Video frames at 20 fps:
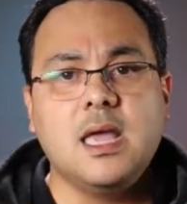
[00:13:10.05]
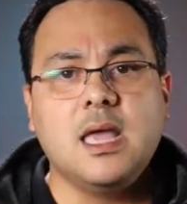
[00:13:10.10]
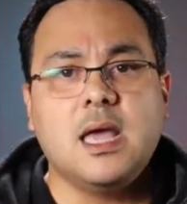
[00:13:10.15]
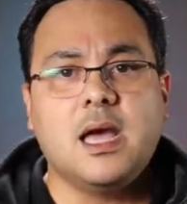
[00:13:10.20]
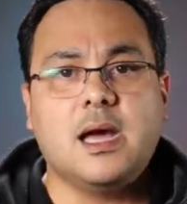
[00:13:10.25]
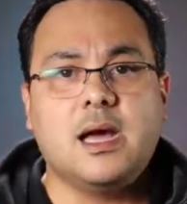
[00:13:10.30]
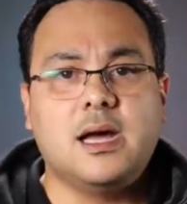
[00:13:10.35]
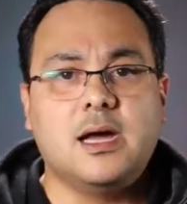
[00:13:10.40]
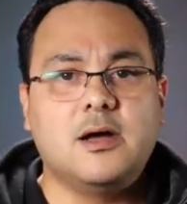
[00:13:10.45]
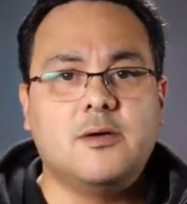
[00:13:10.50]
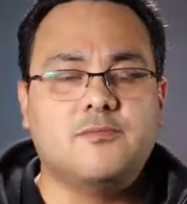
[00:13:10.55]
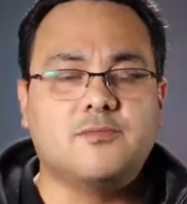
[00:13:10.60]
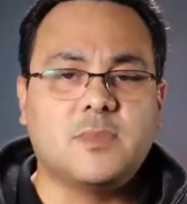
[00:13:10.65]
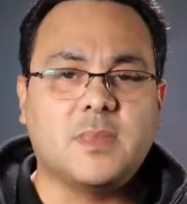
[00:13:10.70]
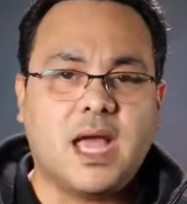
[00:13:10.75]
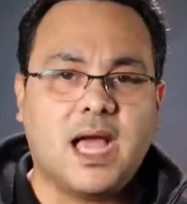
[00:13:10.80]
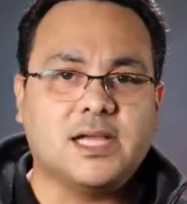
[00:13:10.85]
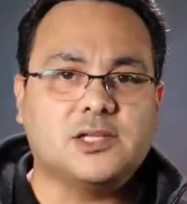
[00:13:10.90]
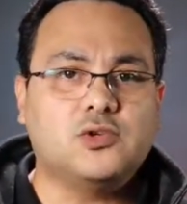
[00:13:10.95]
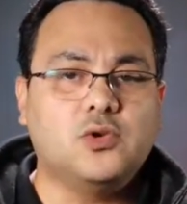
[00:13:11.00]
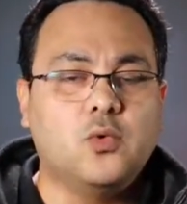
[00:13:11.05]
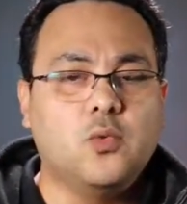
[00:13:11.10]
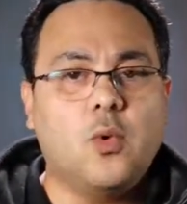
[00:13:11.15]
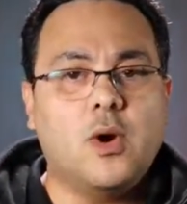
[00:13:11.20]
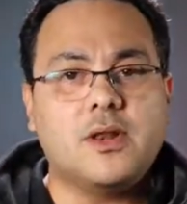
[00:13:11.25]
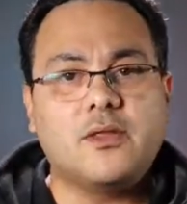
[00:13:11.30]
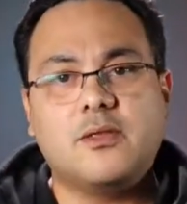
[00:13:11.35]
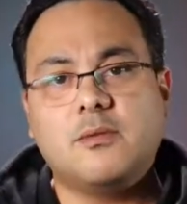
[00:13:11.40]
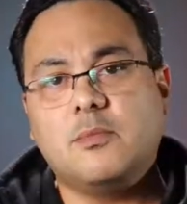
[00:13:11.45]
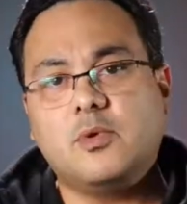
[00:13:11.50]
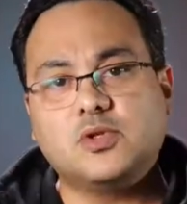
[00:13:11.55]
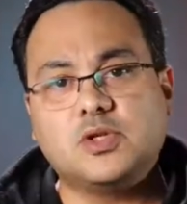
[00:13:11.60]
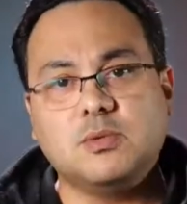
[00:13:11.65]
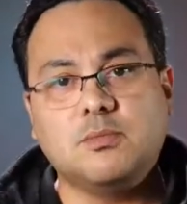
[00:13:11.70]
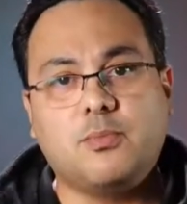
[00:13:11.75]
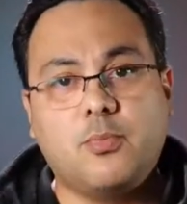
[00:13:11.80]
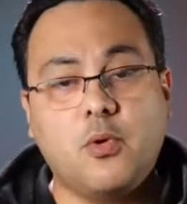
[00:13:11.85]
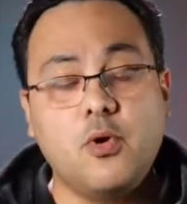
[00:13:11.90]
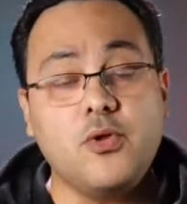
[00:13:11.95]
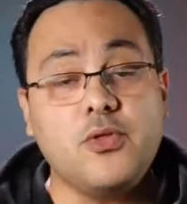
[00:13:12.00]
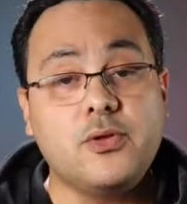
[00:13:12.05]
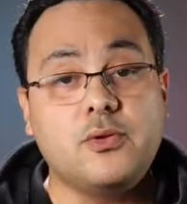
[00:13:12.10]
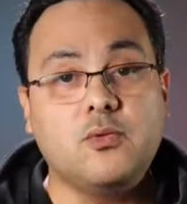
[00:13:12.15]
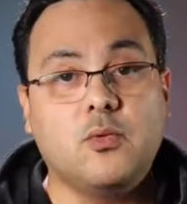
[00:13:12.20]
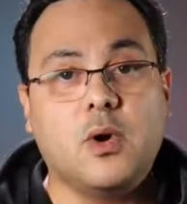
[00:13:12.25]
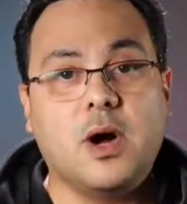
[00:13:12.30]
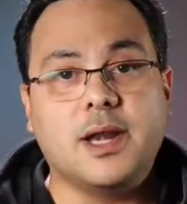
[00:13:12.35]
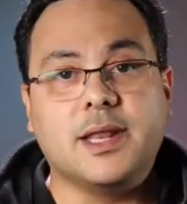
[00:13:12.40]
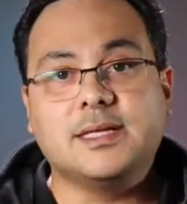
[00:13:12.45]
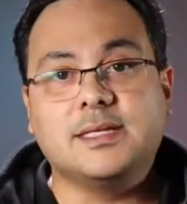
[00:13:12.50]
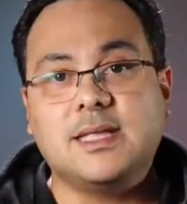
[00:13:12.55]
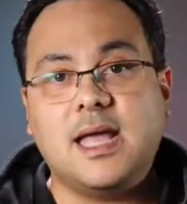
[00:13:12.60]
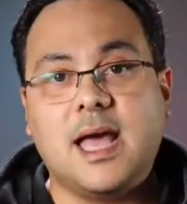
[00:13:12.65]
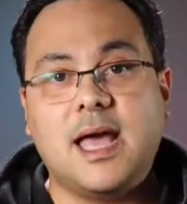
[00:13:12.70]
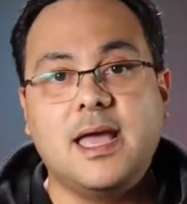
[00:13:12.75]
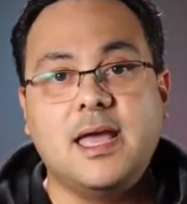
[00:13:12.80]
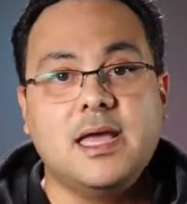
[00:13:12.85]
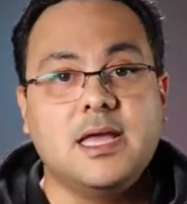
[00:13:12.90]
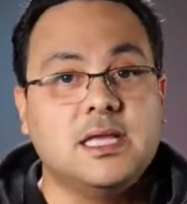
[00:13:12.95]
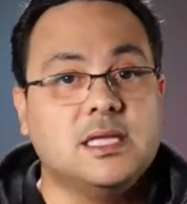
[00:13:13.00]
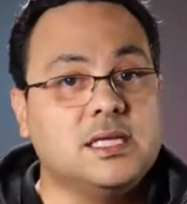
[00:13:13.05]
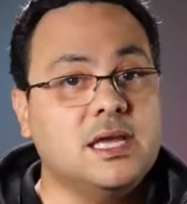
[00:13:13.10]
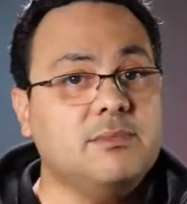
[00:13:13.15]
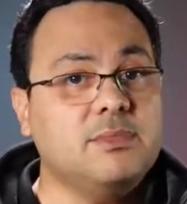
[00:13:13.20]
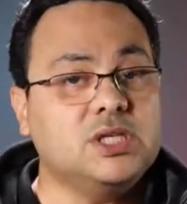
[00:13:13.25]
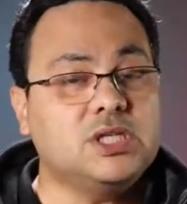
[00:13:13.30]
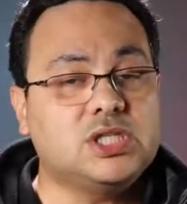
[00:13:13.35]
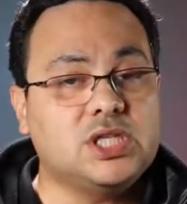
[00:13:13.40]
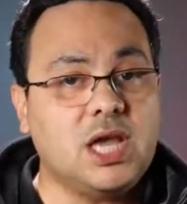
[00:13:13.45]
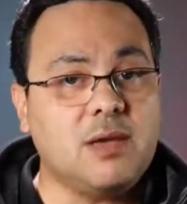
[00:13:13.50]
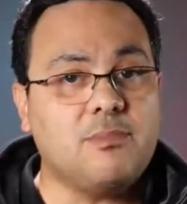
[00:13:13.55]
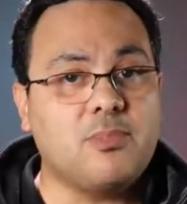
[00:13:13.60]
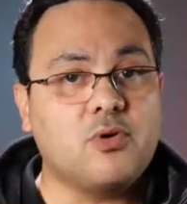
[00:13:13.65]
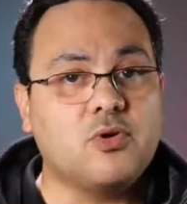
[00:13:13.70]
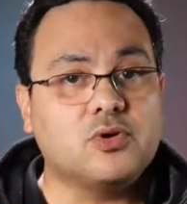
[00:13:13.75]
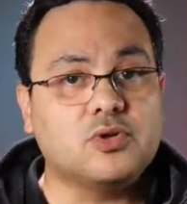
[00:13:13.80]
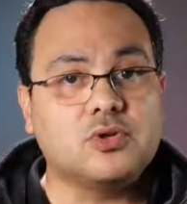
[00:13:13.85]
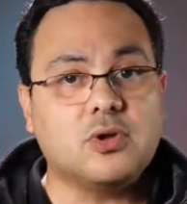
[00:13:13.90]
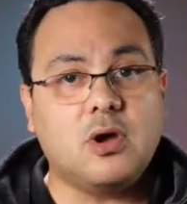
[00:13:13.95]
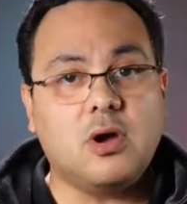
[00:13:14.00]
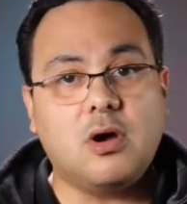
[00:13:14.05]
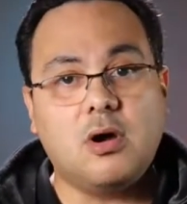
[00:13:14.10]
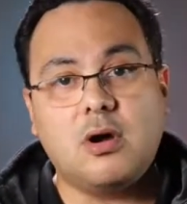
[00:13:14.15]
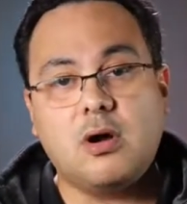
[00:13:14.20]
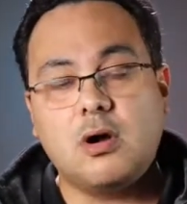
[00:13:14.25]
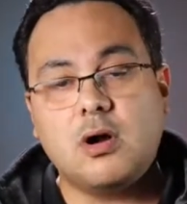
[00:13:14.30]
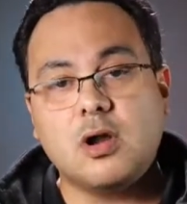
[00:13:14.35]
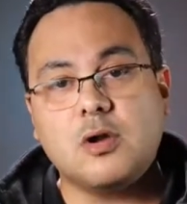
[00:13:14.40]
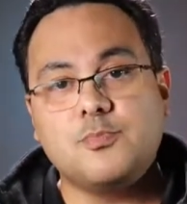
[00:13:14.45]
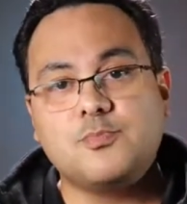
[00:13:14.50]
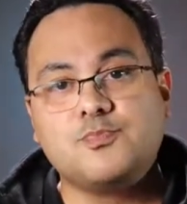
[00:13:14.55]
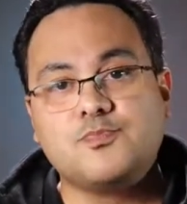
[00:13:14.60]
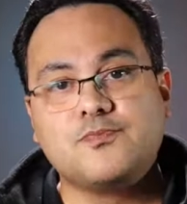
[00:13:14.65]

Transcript: Actually, one of the most important one is that German Shepherds are